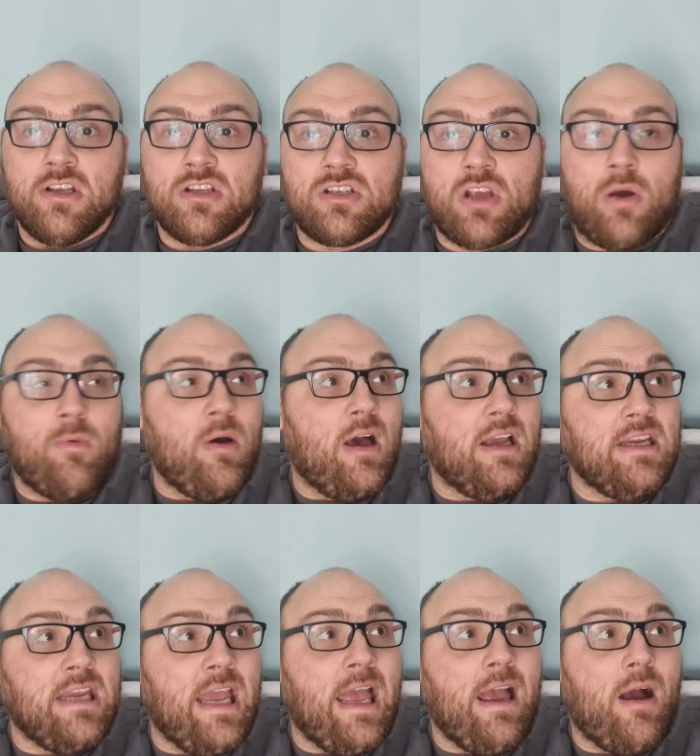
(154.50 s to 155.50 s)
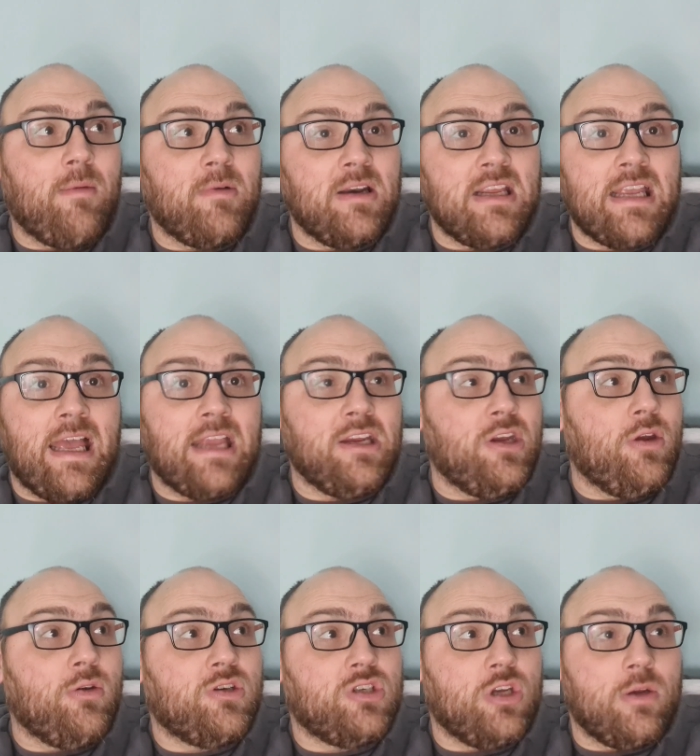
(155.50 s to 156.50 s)
So, uh, yeah, I'm going to get
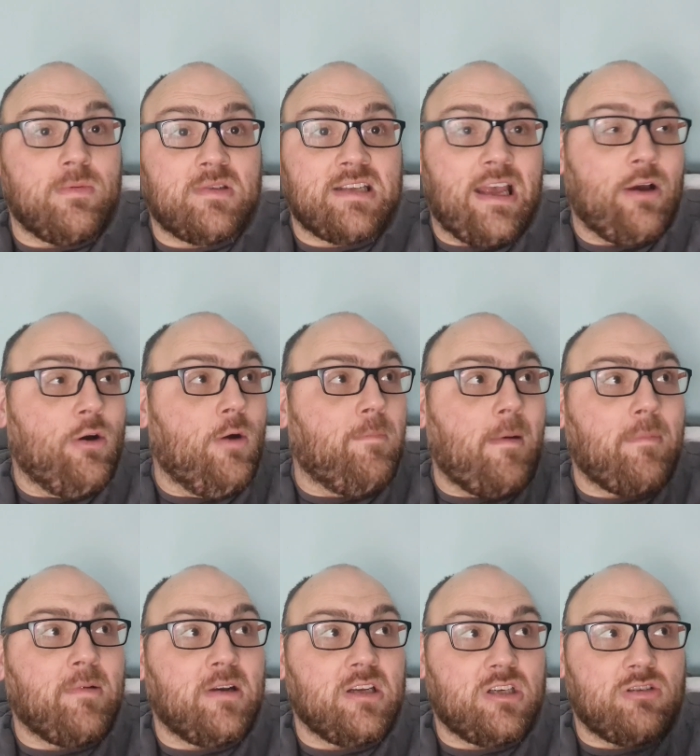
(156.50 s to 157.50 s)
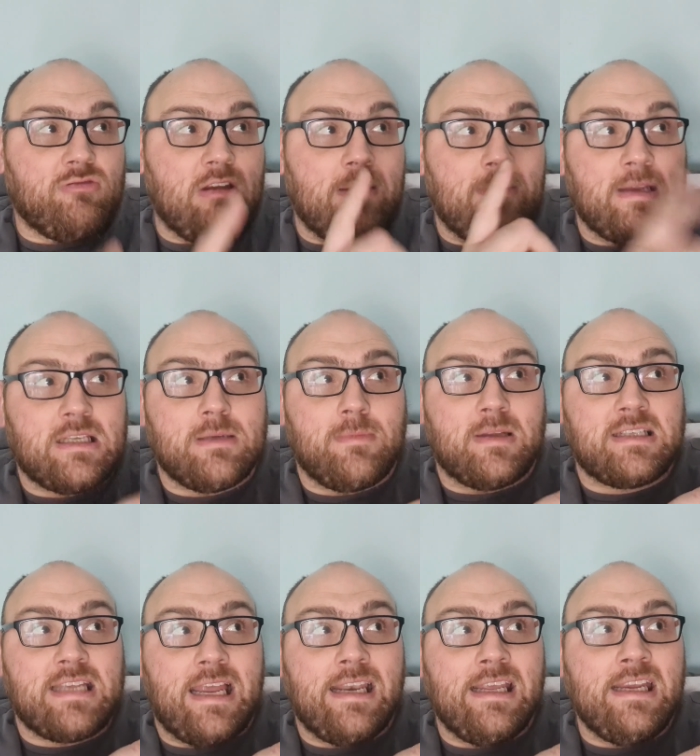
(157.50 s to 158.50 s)
YouTube set up. I'm going to stream it to my
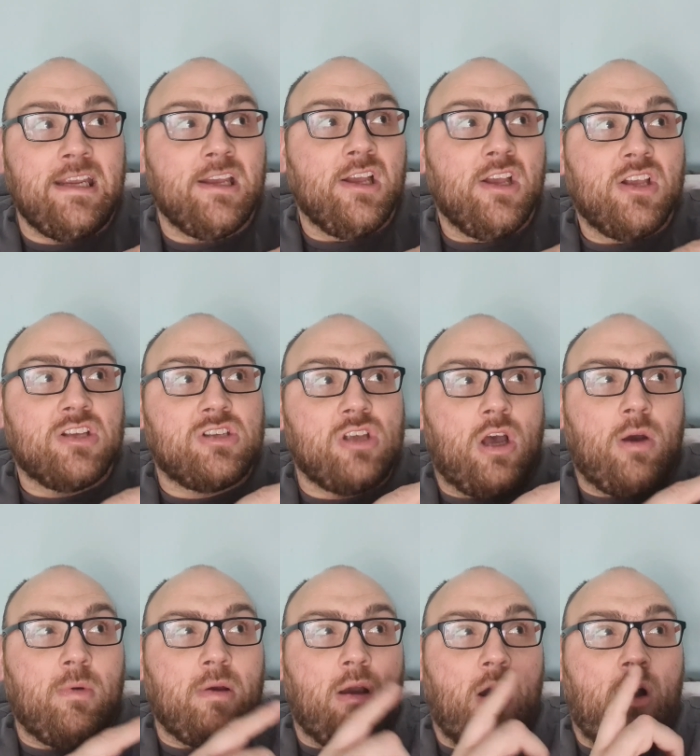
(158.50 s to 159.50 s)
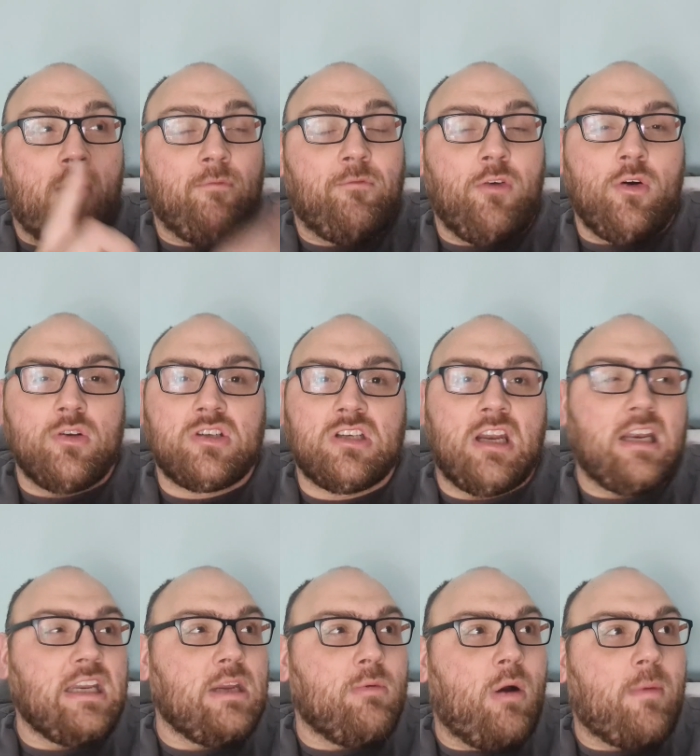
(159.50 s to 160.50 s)
telly. So,
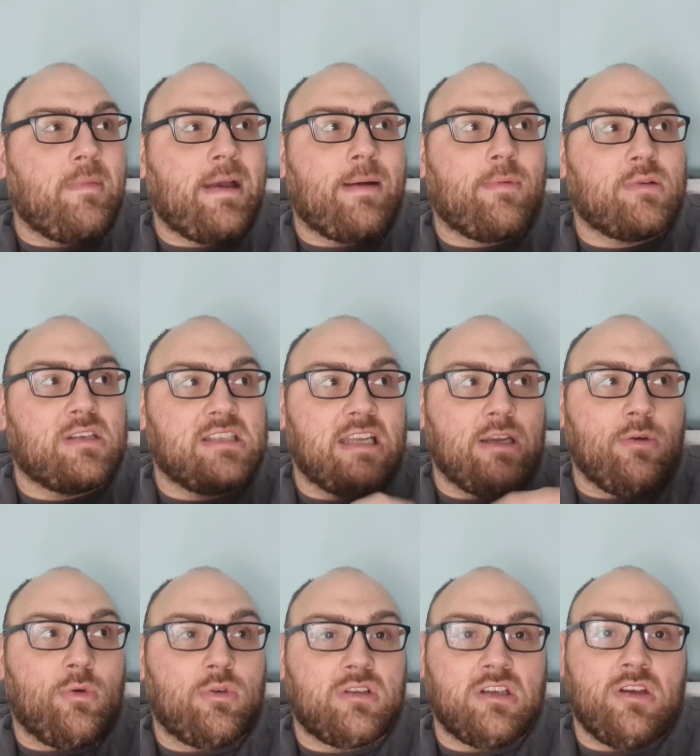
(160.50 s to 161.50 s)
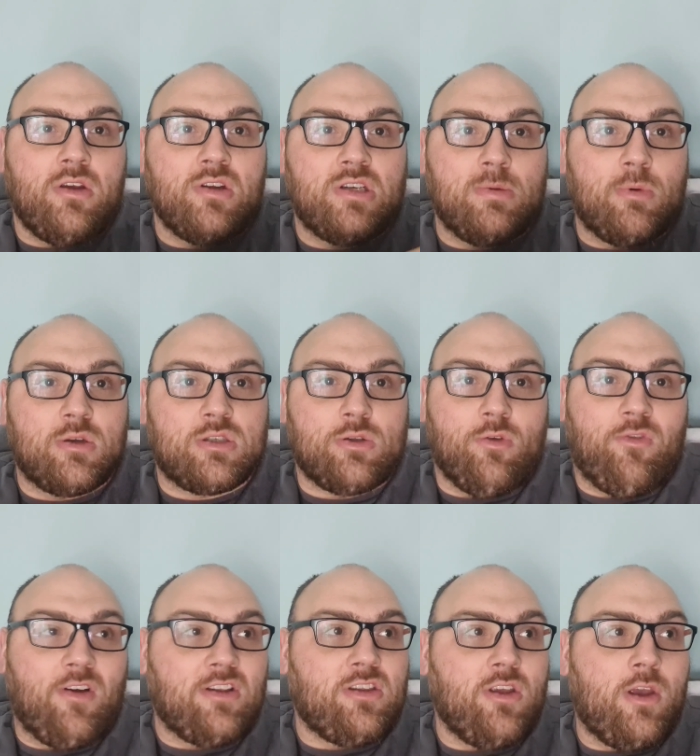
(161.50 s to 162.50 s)
unfortunately, you won't be able to see all the usual stuff
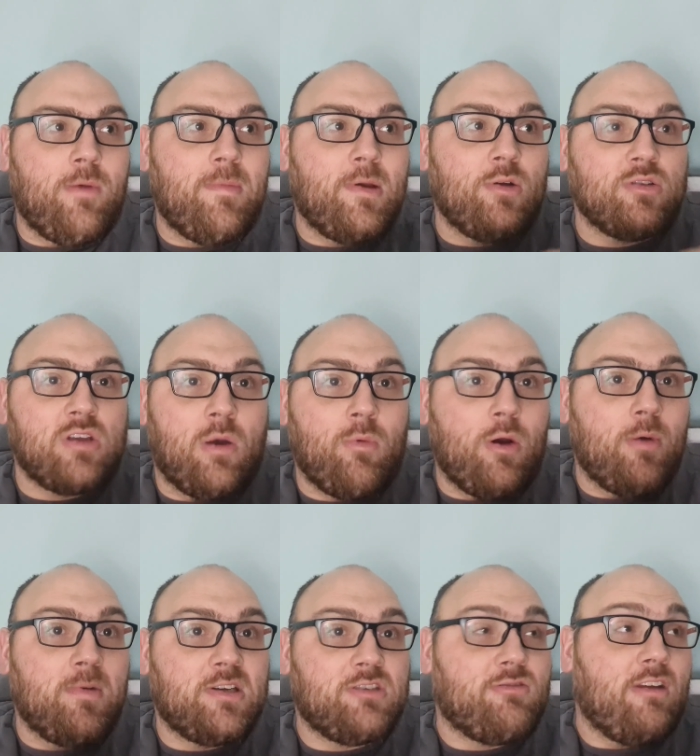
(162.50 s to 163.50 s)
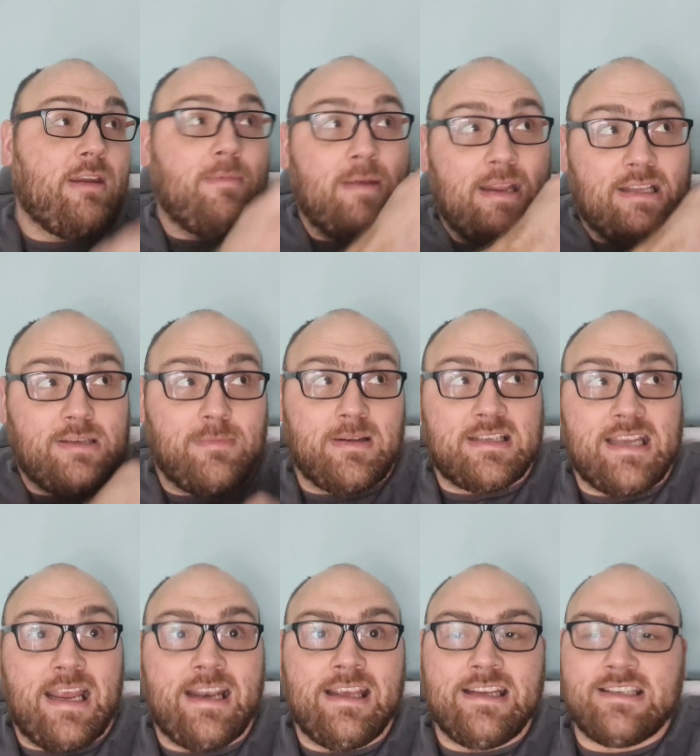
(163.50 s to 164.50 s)
I do because I will be streaming it to my
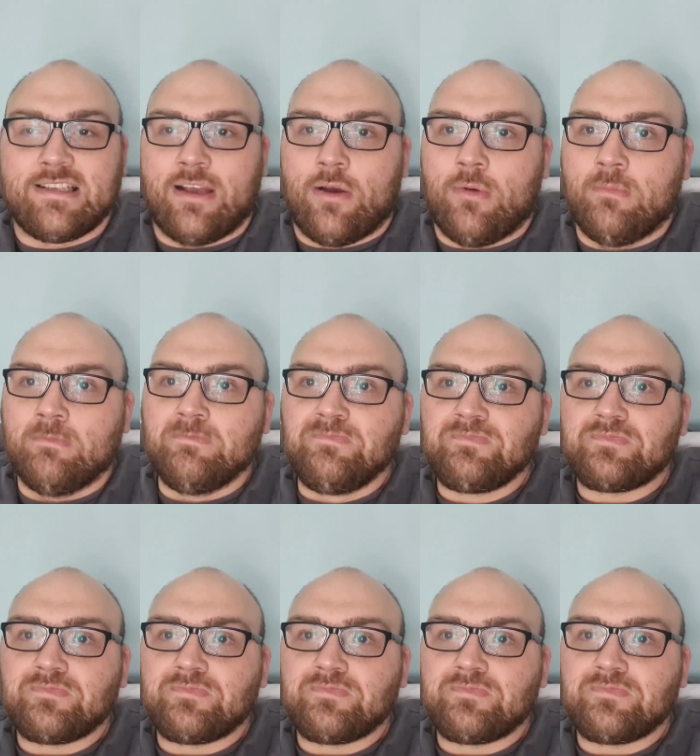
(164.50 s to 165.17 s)
telly. So,